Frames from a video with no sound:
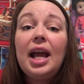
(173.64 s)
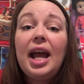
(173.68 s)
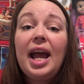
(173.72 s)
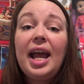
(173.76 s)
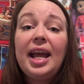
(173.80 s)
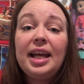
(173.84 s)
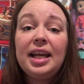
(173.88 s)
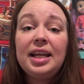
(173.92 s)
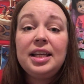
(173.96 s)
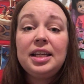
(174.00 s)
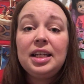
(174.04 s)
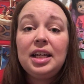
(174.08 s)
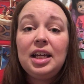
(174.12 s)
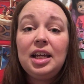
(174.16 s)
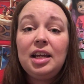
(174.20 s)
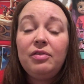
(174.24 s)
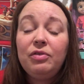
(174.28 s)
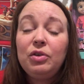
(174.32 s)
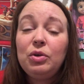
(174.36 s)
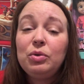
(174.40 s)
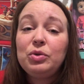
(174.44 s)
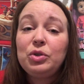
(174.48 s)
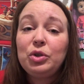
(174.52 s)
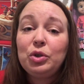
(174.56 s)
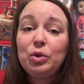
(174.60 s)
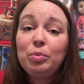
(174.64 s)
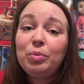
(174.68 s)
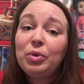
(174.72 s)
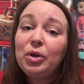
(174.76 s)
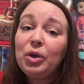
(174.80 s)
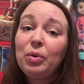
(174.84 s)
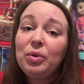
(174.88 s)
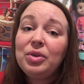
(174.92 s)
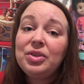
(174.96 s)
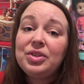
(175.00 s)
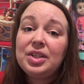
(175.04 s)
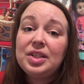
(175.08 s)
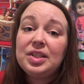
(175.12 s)
And if you do
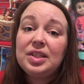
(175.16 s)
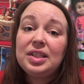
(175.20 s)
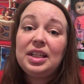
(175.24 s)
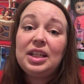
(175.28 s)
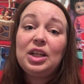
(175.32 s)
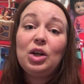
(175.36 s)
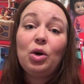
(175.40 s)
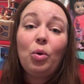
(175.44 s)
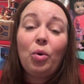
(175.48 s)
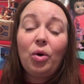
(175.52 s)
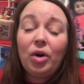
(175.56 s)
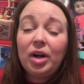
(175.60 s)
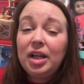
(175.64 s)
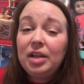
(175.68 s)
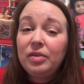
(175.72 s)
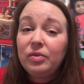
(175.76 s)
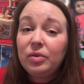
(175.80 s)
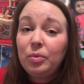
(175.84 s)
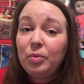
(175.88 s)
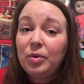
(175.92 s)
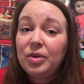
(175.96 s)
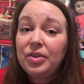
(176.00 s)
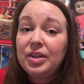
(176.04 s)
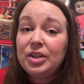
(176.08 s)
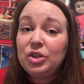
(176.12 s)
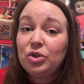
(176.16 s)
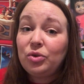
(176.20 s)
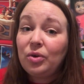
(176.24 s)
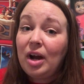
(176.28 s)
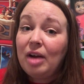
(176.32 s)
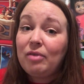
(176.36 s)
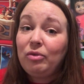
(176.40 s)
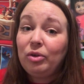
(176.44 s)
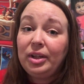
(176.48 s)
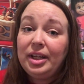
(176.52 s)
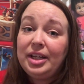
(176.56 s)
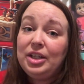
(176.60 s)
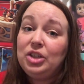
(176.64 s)
book with Disney, or even with a
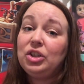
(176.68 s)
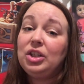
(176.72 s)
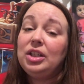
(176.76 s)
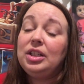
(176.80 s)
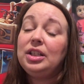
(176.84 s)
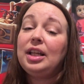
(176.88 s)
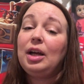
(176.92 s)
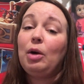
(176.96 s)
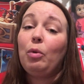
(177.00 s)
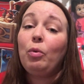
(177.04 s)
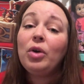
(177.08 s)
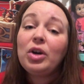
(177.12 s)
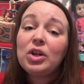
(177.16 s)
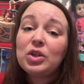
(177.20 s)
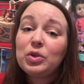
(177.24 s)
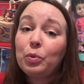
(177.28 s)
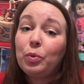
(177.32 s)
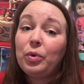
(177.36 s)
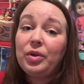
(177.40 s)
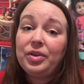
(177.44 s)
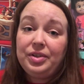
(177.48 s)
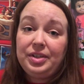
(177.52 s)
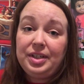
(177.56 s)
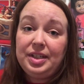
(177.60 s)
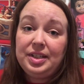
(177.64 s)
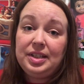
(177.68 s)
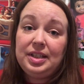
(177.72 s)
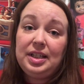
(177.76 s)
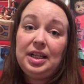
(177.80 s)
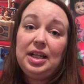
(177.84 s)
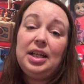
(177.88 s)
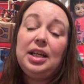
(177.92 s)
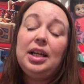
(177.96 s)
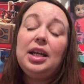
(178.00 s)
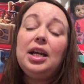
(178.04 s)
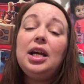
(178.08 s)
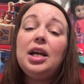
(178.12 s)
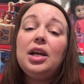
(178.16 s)
travel agent that works with
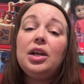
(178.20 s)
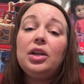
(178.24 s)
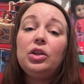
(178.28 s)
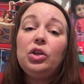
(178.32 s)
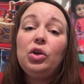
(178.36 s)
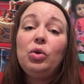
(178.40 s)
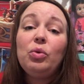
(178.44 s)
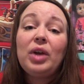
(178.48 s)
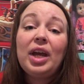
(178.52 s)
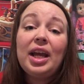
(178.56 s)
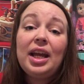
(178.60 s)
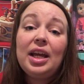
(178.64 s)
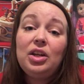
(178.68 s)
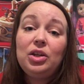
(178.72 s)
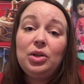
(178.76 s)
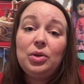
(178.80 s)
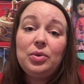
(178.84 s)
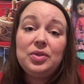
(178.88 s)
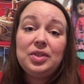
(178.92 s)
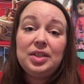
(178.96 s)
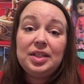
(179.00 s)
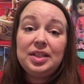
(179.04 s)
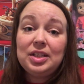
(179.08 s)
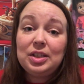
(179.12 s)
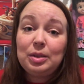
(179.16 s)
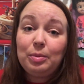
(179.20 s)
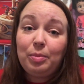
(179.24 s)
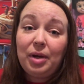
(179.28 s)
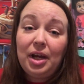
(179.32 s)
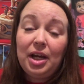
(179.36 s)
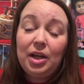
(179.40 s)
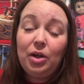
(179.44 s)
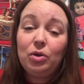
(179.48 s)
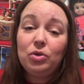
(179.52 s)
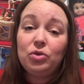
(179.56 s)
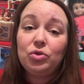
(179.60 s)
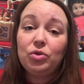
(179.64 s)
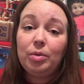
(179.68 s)
Disney, you can use these to
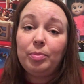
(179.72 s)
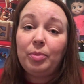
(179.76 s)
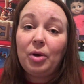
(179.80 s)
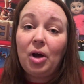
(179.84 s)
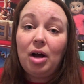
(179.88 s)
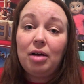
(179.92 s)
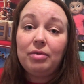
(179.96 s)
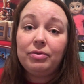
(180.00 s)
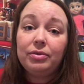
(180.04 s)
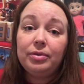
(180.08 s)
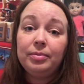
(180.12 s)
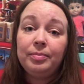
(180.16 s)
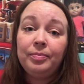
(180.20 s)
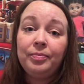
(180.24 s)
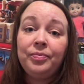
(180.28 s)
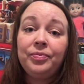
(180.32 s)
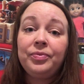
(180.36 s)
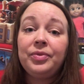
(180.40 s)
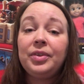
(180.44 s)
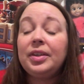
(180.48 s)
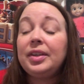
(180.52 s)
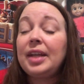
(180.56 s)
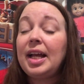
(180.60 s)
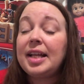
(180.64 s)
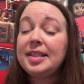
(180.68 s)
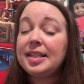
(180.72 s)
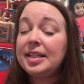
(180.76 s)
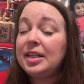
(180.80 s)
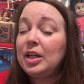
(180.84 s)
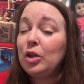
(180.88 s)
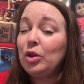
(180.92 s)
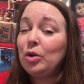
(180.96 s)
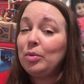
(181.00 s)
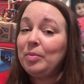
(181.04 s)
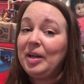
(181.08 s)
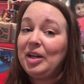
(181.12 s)
pay your trip off. That's another